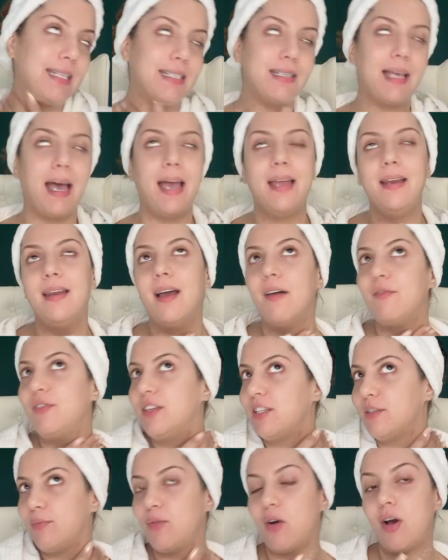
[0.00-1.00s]
I love
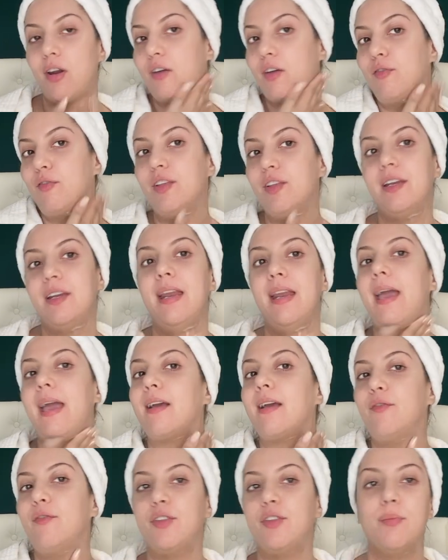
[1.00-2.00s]
this product for the
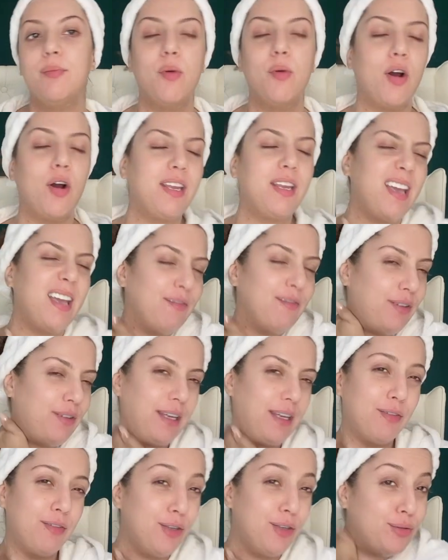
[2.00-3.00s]
neck, for the body. I've
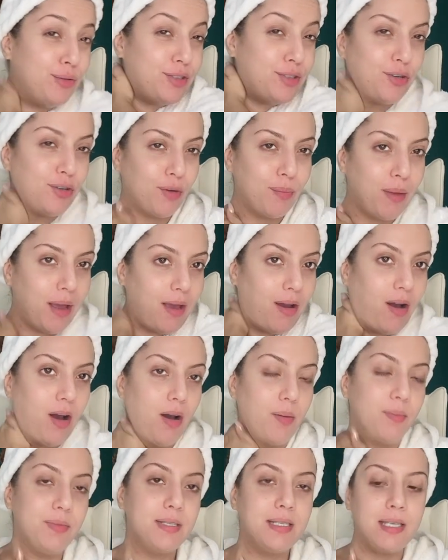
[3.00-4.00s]
even used it on my
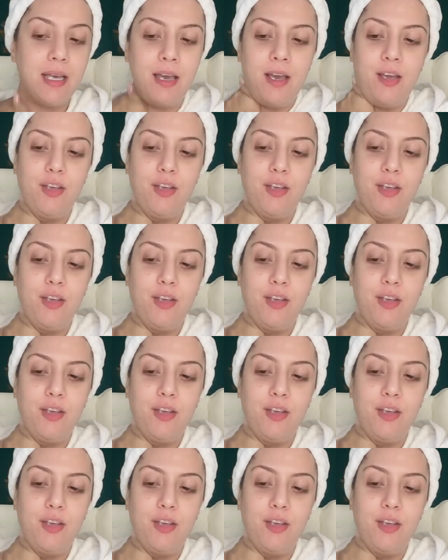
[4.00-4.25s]
arms.